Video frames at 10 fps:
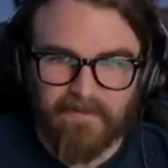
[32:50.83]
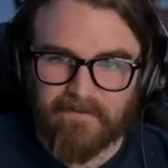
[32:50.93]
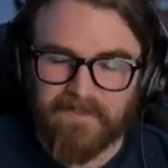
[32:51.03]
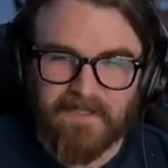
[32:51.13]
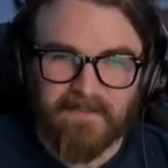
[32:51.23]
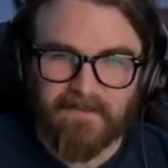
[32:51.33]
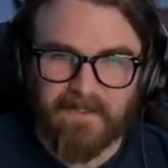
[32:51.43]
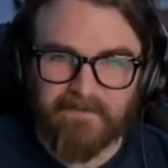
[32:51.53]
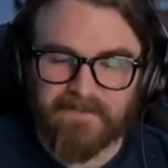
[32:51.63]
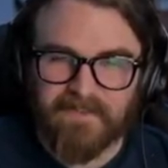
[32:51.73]
I've taken a
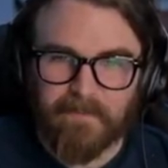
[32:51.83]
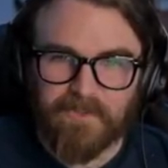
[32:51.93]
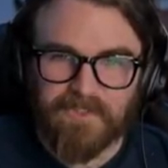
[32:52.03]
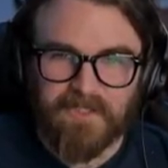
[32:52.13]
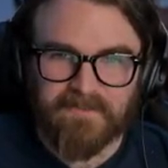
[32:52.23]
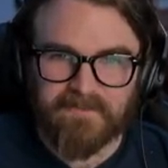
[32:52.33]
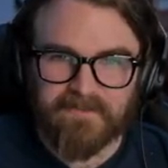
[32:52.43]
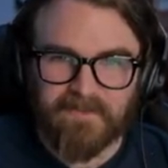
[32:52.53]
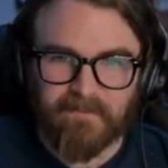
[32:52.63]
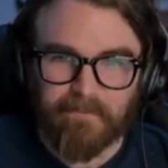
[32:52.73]
lot of sniper shots
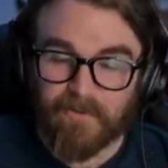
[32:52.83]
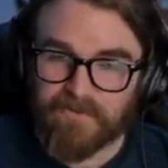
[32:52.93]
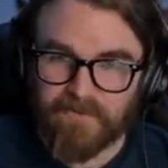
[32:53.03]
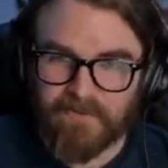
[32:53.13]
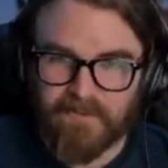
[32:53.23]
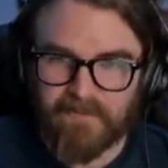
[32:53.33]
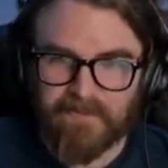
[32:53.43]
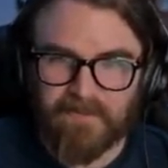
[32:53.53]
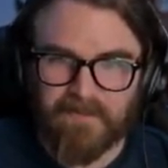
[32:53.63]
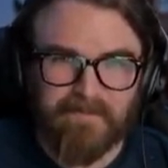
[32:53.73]
um, personally
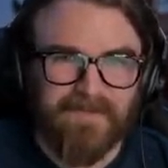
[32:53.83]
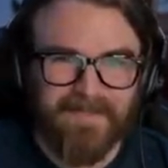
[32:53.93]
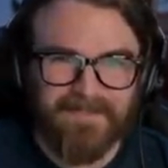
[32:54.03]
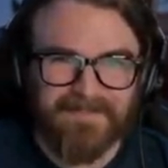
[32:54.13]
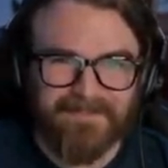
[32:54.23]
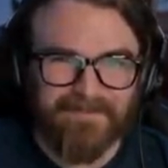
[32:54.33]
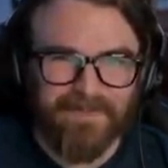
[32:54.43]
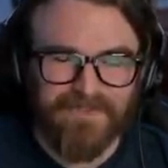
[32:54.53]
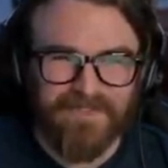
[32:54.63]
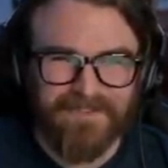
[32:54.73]
um, as I've
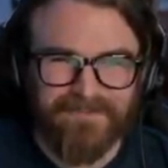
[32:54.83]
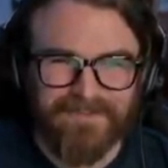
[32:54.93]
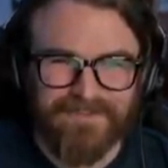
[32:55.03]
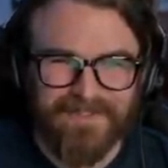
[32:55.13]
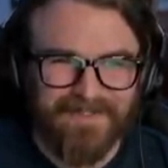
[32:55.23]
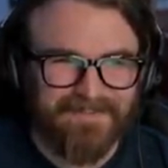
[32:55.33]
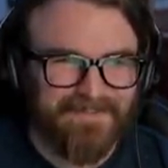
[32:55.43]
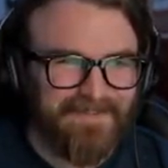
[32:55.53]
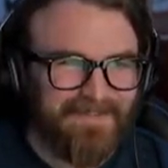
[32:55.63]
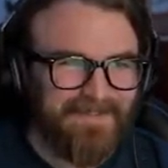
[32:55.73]
been trying to extract and